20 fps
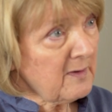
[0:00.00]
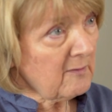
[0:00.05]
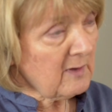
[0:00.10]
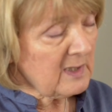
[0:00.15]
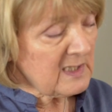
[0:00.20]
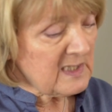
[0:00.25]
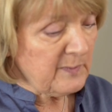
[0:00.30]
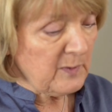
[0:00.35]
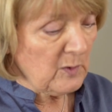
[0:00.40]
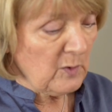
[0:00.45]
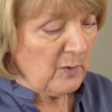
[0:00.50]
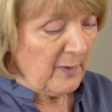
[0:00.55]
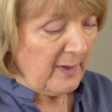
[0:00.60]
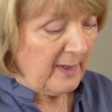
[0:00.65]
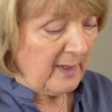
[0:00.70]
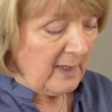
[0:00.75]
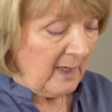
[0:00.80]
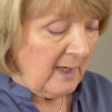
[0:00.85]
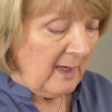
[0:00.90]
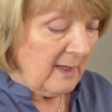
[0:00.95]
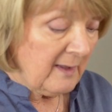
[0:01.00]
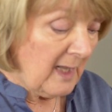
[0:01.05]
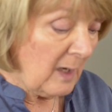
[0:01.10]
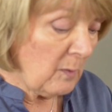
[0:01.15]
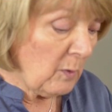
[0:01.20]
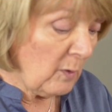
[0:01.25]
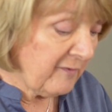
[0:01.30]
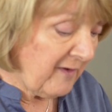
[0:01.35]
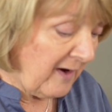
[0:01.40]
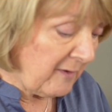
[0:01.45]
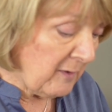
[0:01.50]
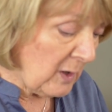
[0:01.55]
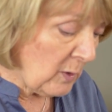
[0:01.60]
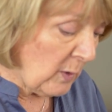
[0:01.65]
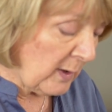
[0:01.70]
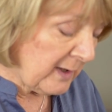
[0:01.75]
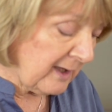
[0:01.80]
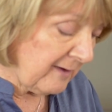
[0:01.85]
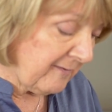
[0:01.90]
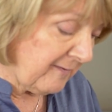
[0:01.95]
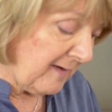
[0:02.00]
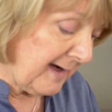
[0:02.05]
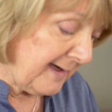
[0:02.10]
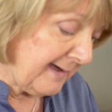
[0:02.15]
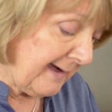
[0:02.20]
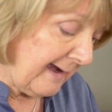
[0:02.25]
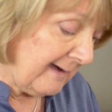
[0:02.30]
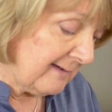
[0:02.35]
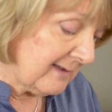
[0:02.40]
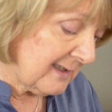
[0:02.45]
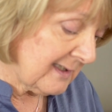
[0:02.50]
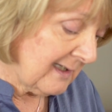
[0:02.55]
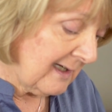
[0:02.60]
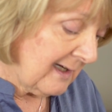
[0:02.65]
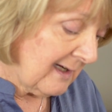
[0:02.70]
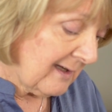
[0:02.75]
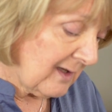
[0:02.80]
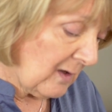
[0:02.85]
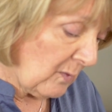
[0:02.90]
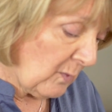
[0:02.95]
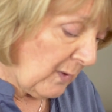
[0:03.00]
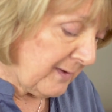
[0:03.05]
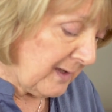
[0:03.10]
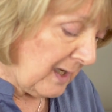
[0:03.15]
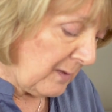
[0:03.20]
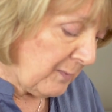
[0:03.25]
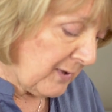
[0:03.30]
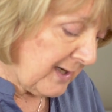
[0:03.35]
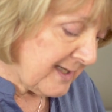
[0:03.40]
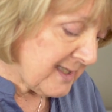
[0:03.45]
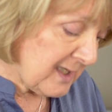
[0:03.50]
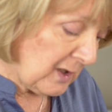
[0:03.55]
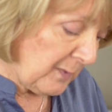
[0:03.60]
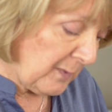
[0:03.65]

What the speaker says: they're exploring. They will very quickly find out that when they press